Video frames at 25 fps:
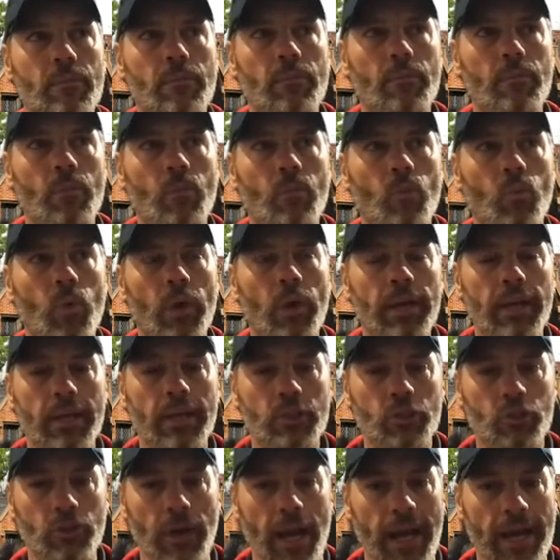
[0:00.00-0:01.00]
what
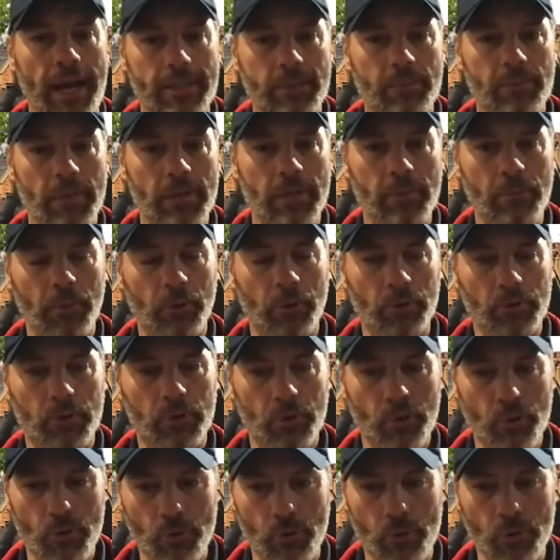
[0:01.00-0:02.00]
attracts people
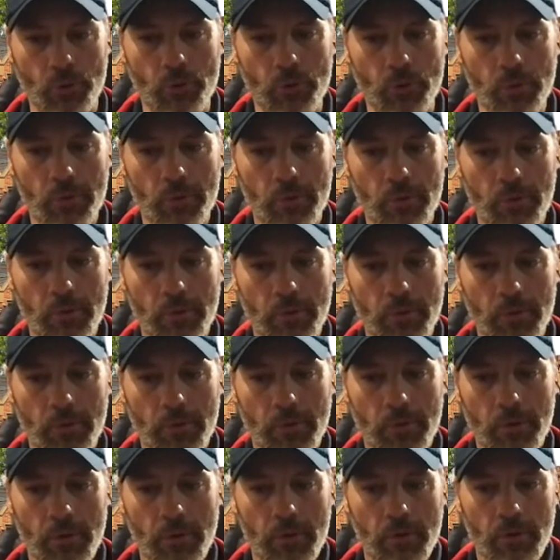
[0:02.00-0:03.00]
to
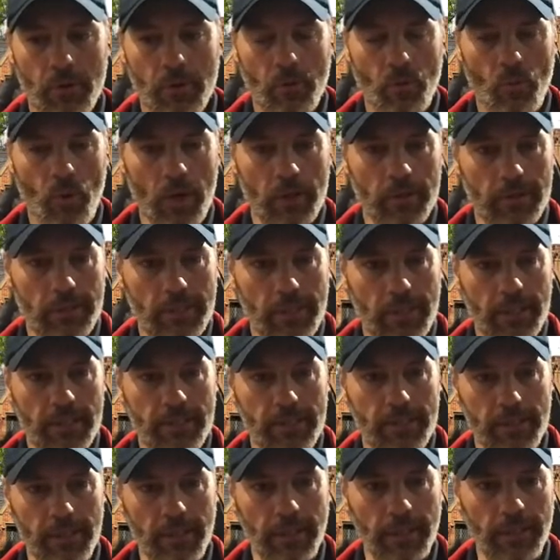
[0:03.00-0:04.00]
Walt
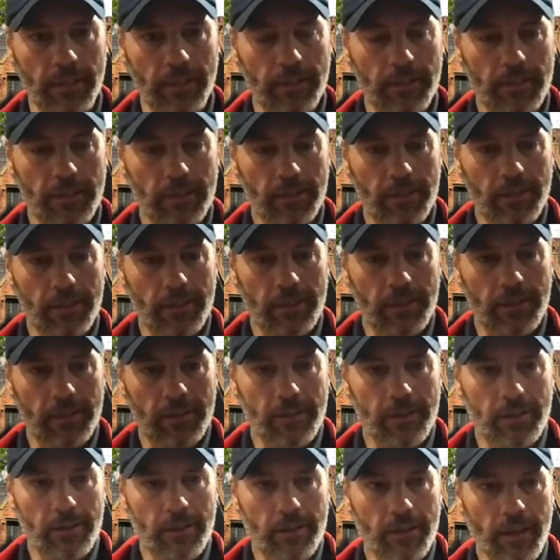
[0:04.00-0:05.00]
Disney,
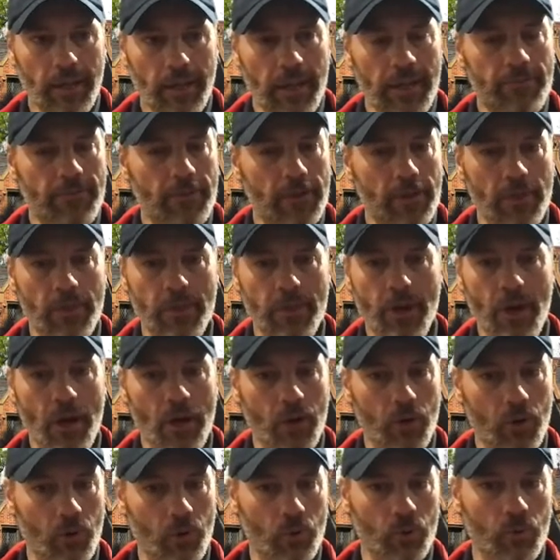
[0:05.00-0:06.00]
even
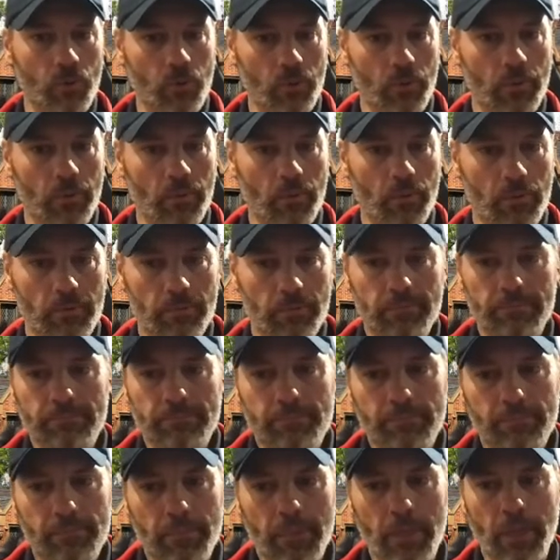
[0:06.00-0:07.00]
though
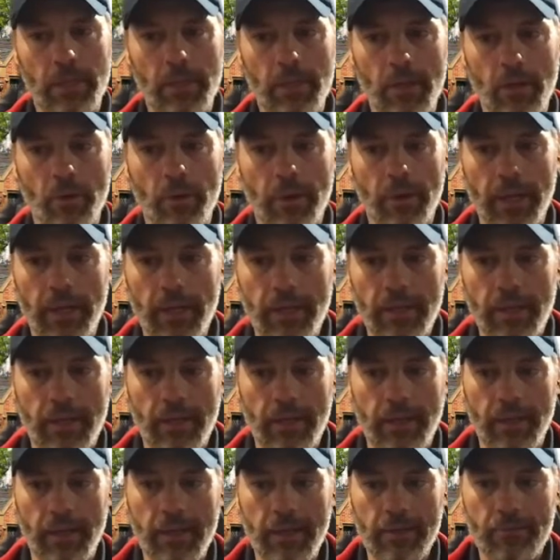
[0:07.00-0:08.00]

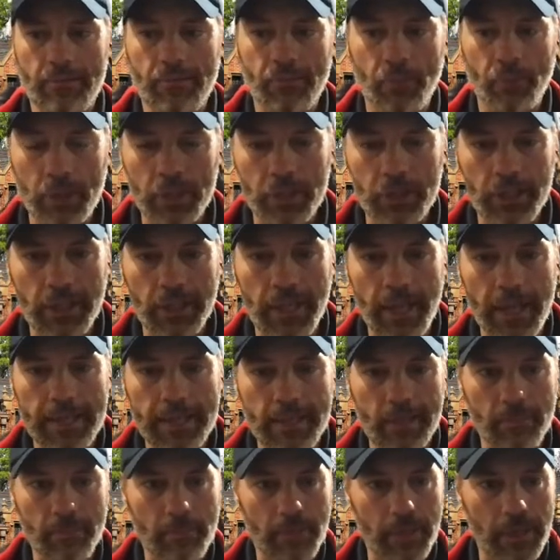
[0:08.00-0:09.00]
he unfortunately
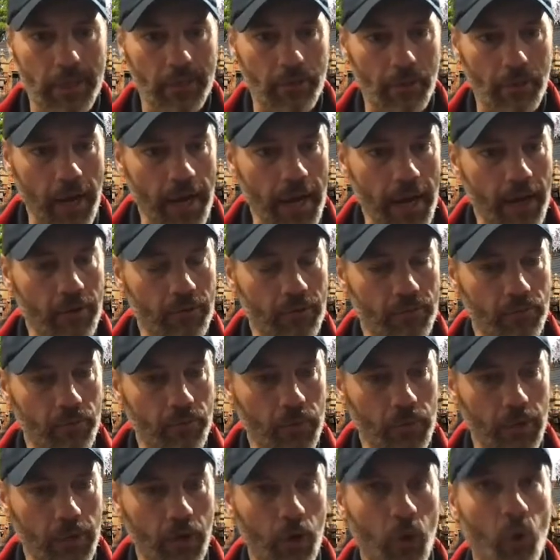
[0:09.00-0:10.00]
hasn't been around
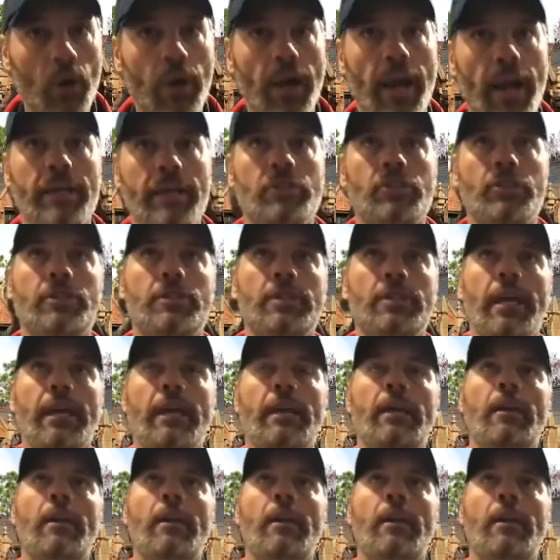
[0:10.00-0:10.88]
for, or I should say,